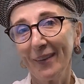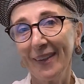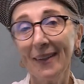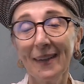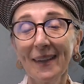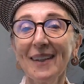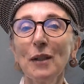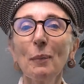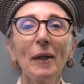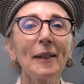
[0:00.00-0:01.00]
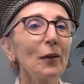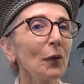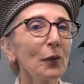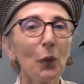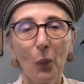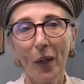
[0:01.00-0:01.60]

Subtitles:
indicating my internal weather